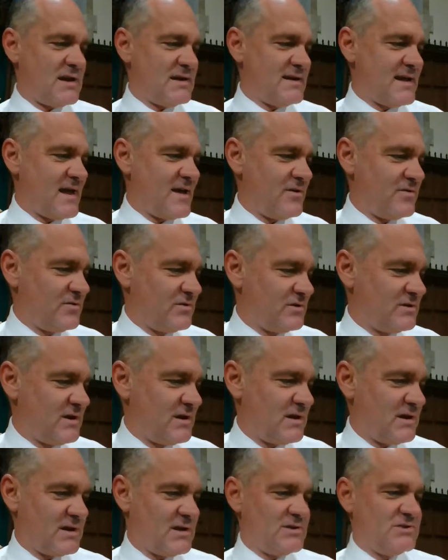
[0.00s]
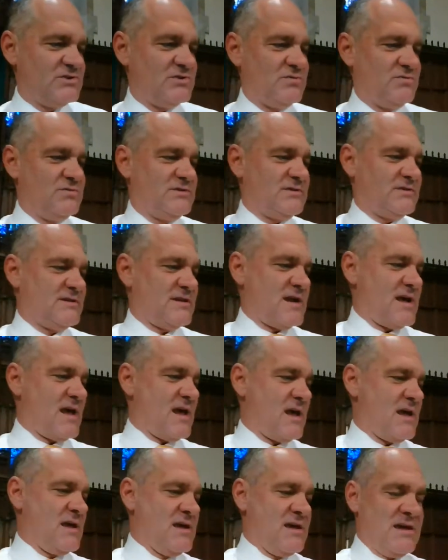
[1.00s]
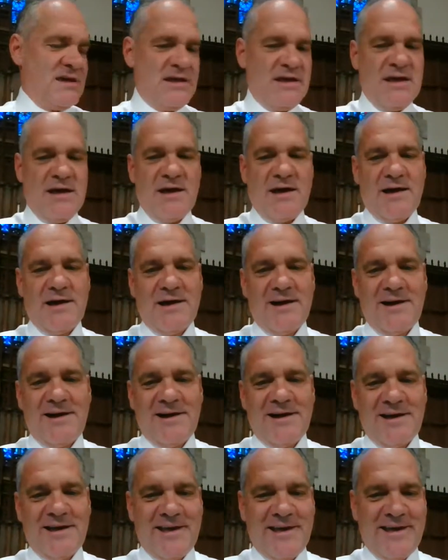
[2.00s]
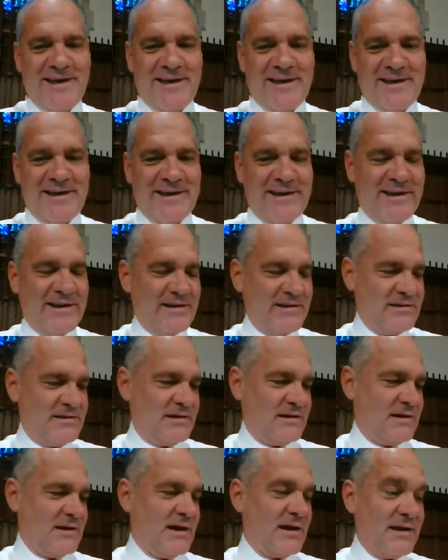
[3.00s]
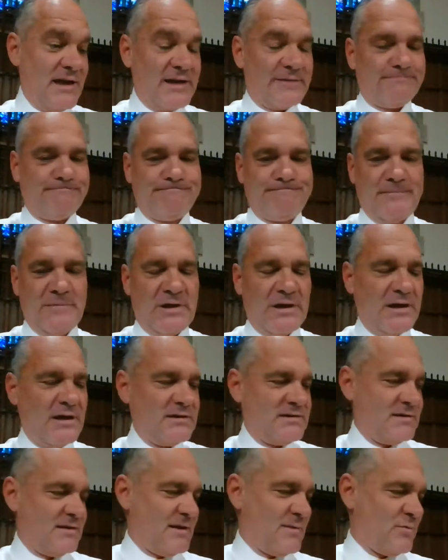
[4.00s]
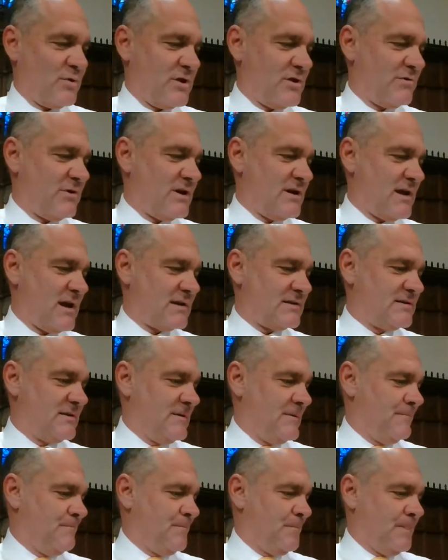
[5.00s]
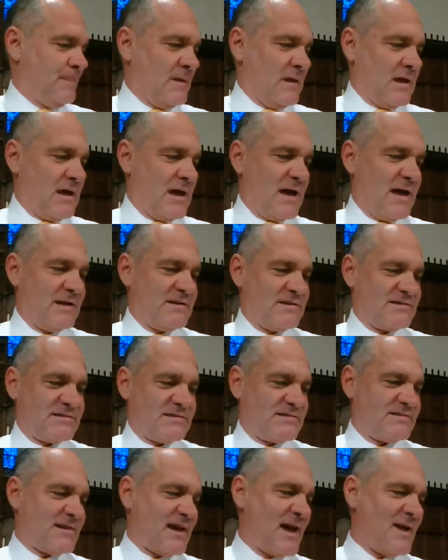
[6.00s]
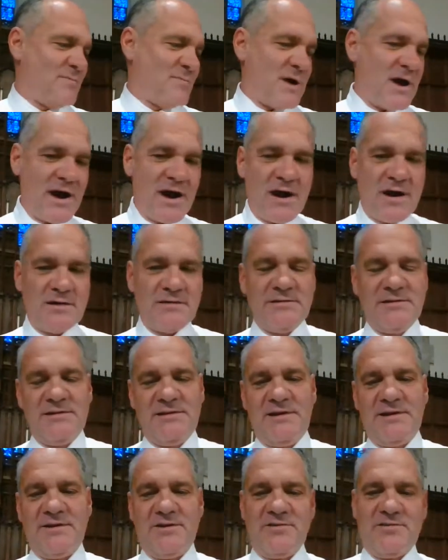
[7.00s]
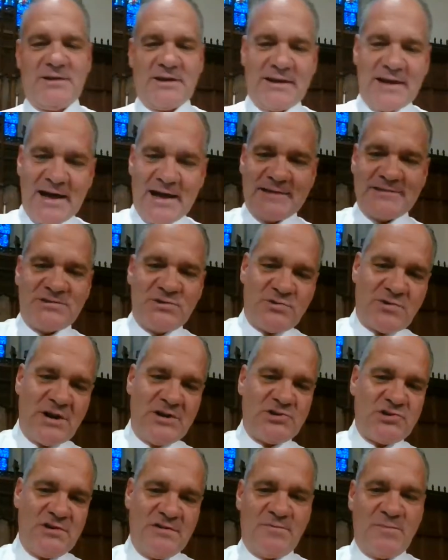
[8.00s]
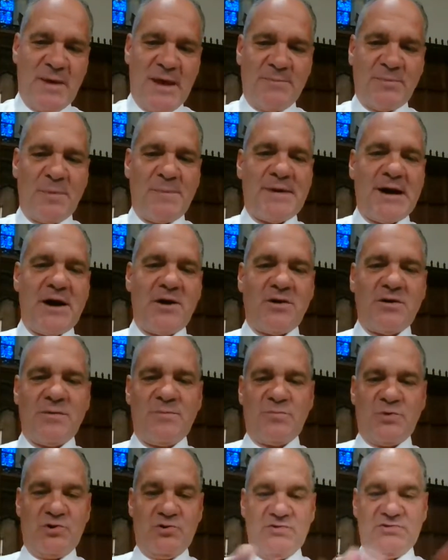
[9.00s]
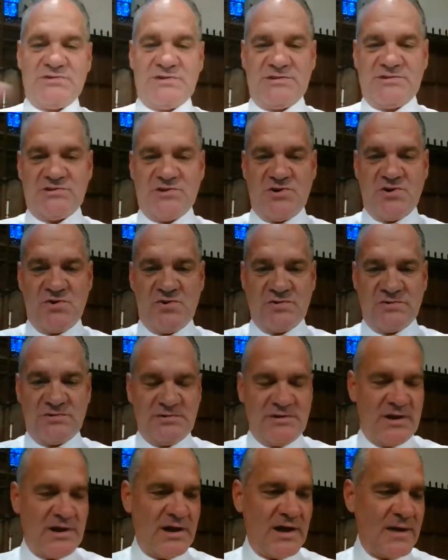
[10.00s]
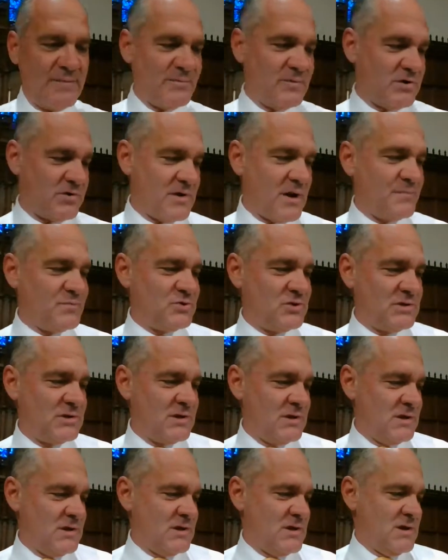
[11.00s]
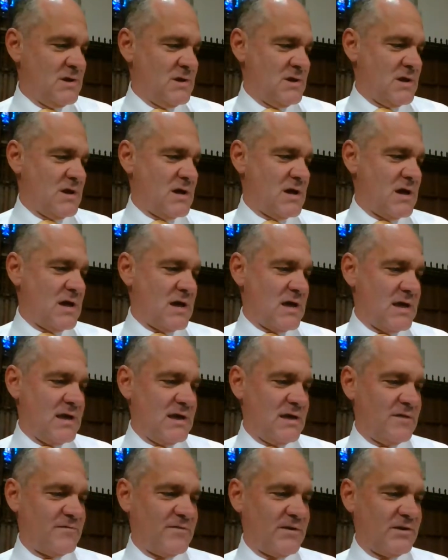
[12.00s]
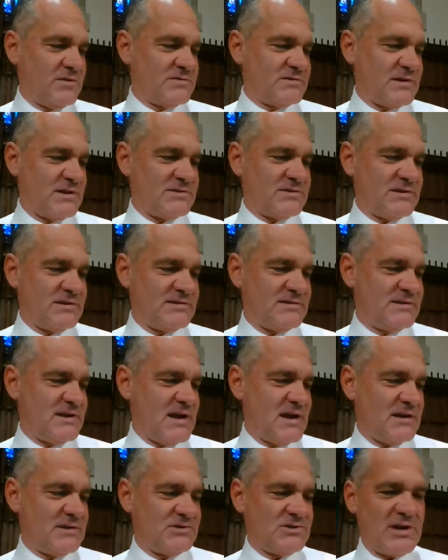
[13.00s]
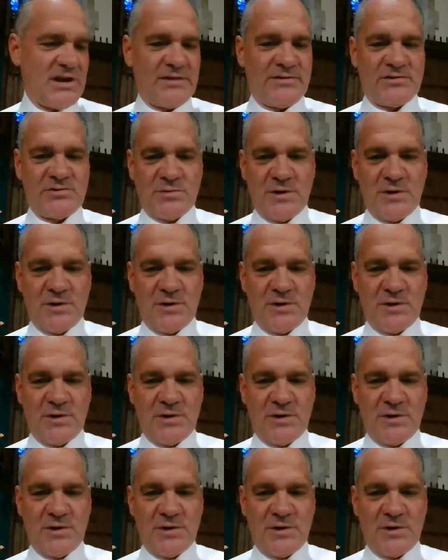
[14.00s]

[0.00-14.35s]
down to today. Again, to them we owe a debt. Just a sidebar, the concentration of papal power produced its own corruption, and a figure such as John XII.